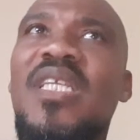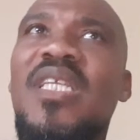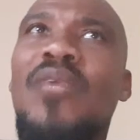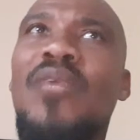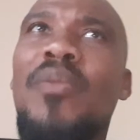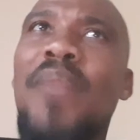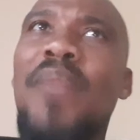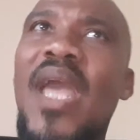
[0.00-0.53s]
and
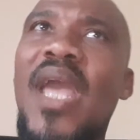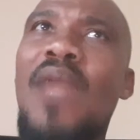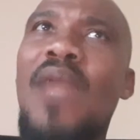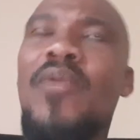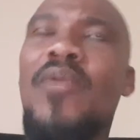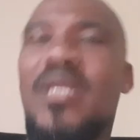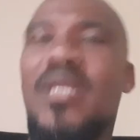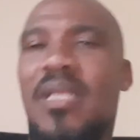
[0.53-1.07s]

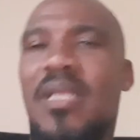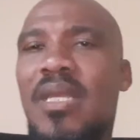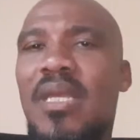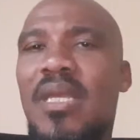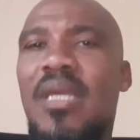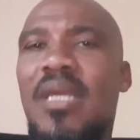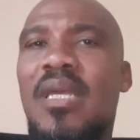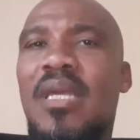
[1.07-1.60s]
repairing
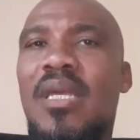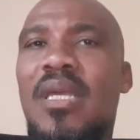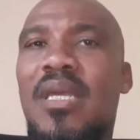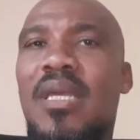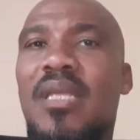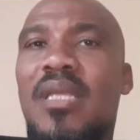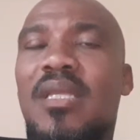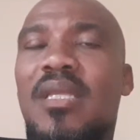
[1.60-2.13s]

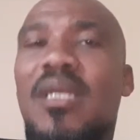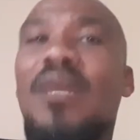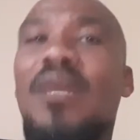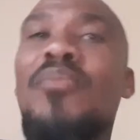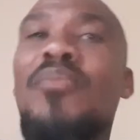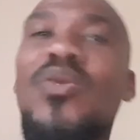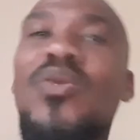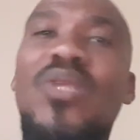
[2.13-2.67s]
the
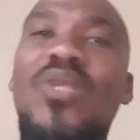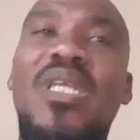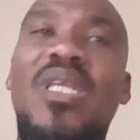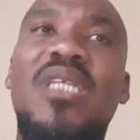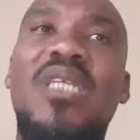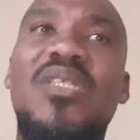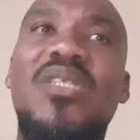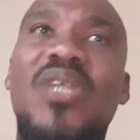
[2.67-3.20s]

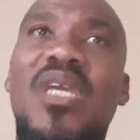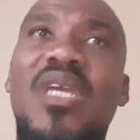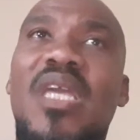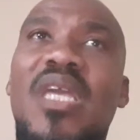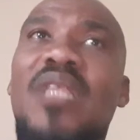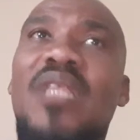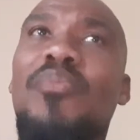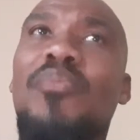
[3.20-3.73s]
communities
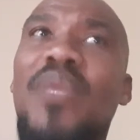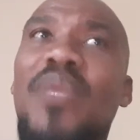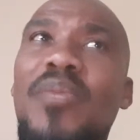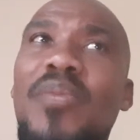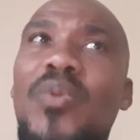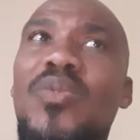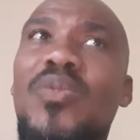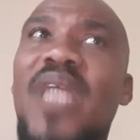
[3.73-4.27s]
and the
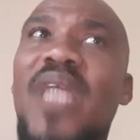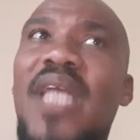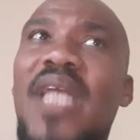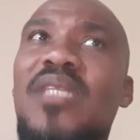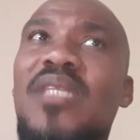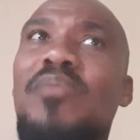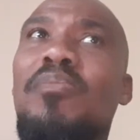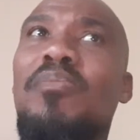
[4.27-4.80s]
people that
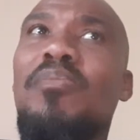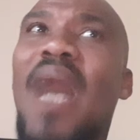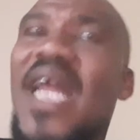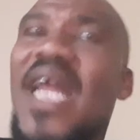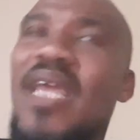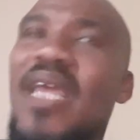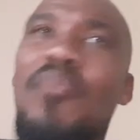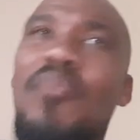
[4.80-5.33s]
buy
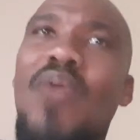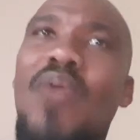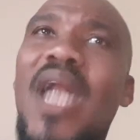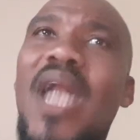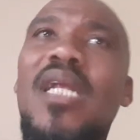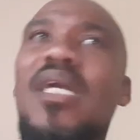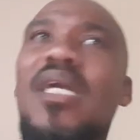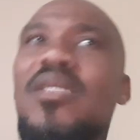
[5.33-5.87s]
their
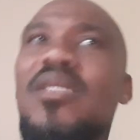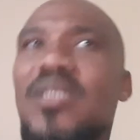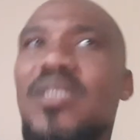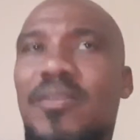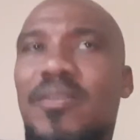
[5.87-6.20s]
products.